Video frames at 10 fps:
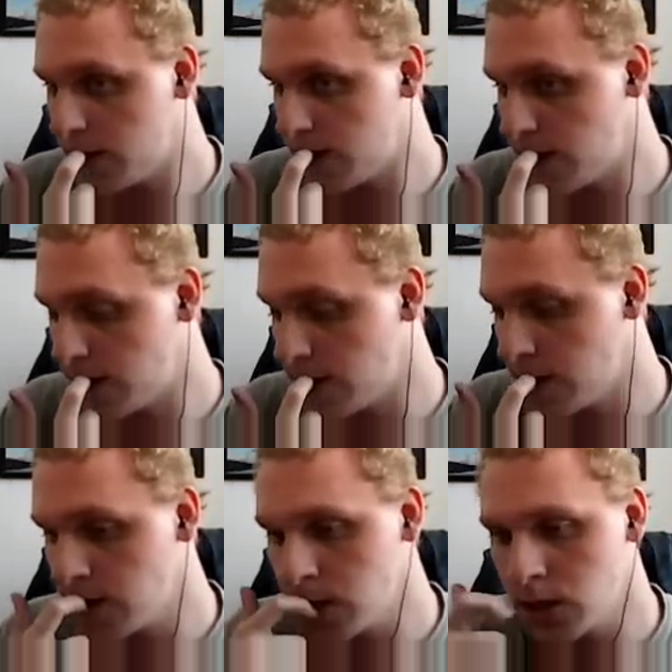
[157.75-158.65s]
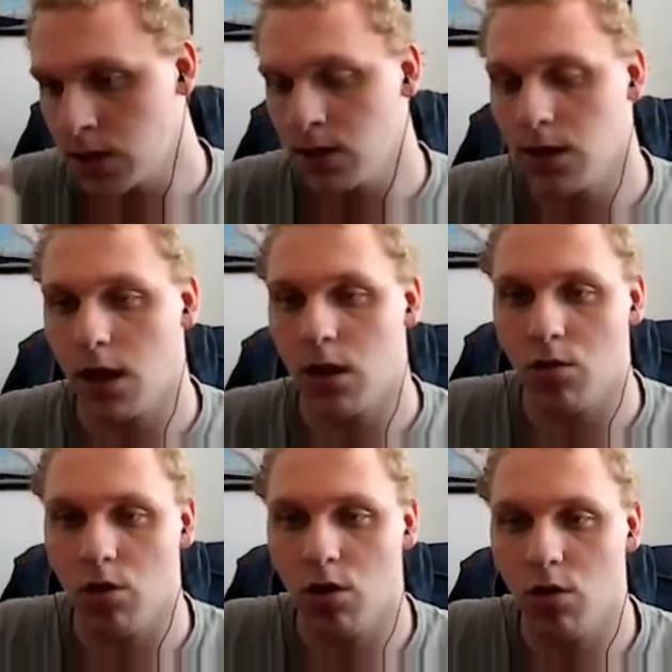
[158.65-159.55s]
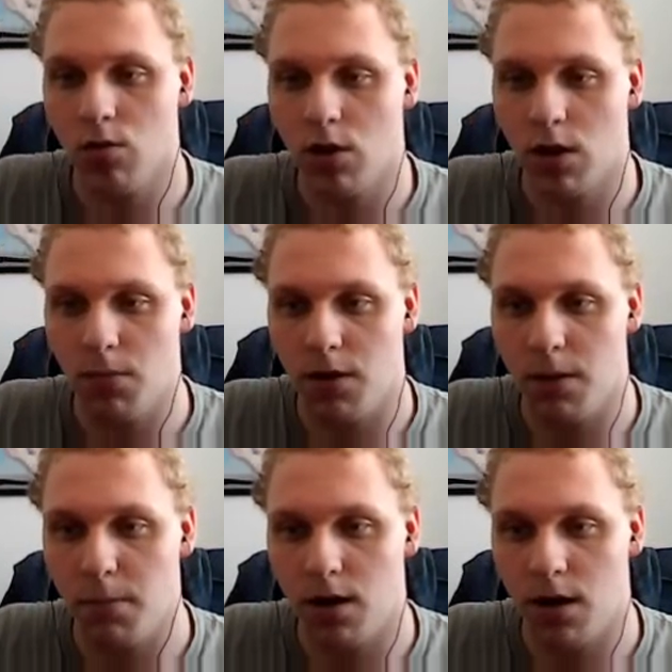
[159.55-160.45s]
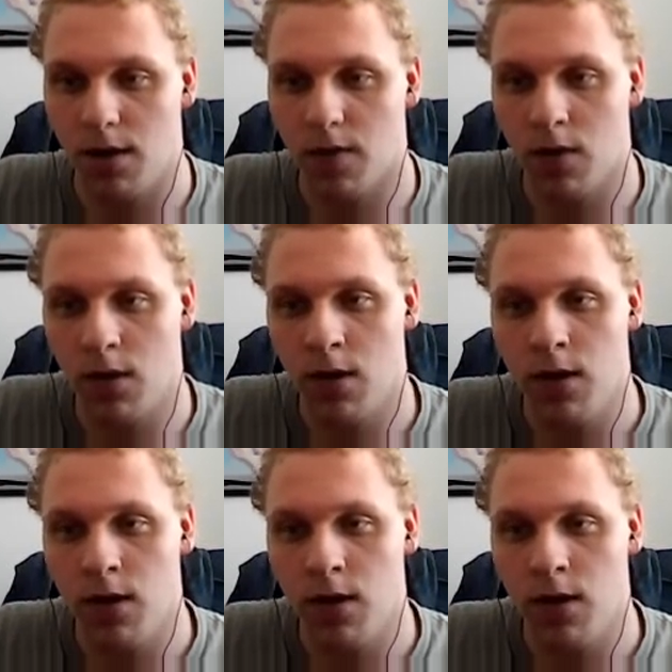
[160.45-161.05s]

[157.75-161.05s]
I'll show you what I mean by that.